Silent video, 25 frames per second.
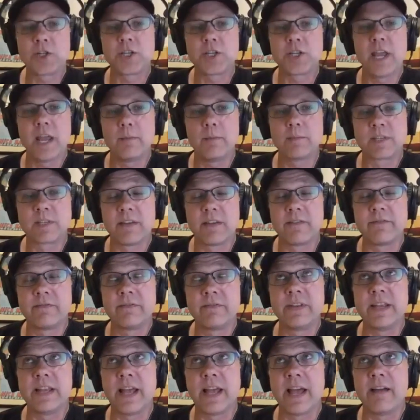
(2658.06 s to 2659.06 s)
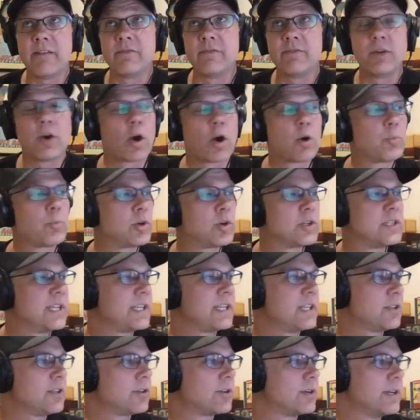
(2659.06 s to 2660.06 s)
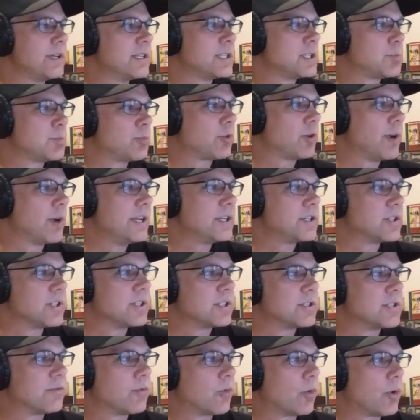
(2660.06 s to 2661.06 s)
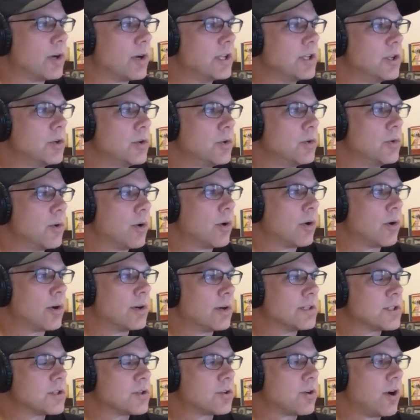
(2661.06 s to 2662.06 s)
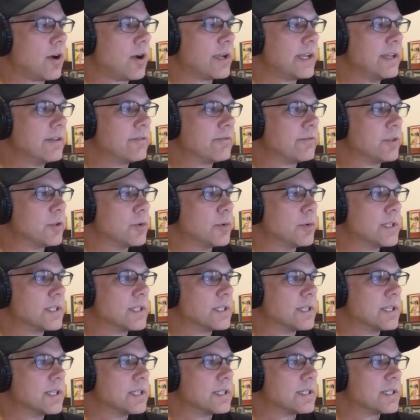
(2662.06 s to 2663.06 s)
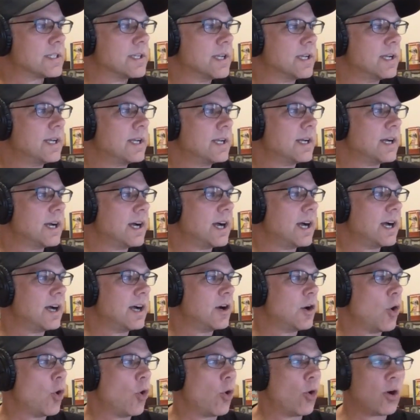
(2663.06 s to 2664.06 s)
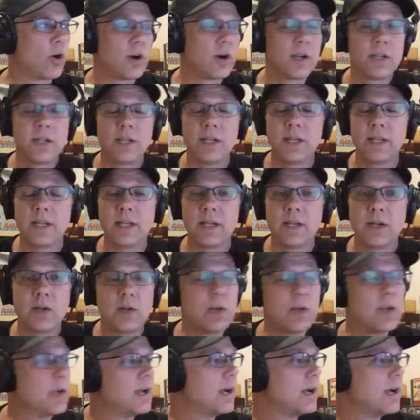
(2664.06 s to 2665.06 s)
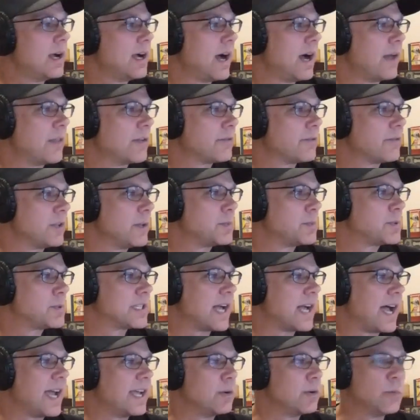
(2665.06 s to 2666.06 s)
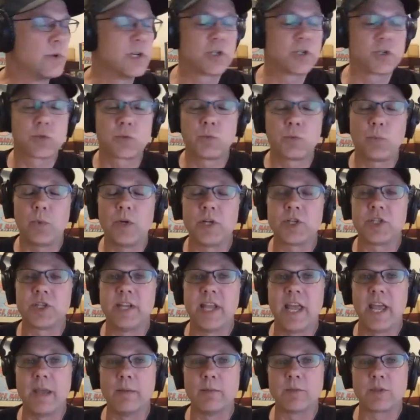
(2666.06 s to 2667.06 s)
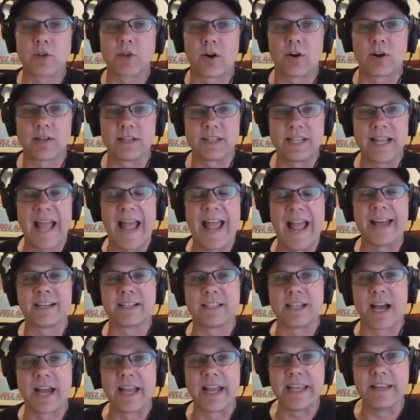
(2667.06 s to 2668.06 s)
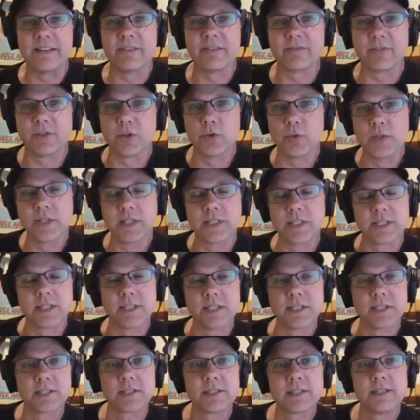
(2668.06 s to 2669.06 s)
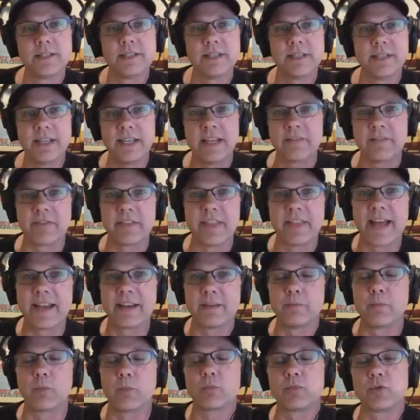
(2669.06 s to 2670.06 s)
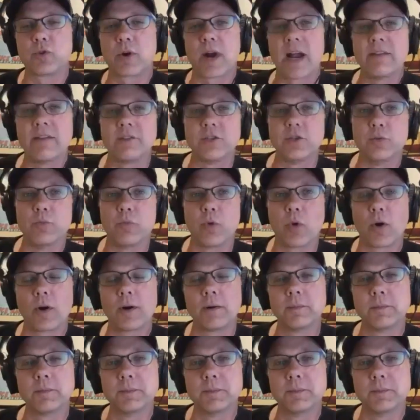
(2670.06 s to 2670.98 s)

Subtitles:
games are particular inspirations for you or strong influences, or on the flip side, which games are anti-influences, if that drives you more?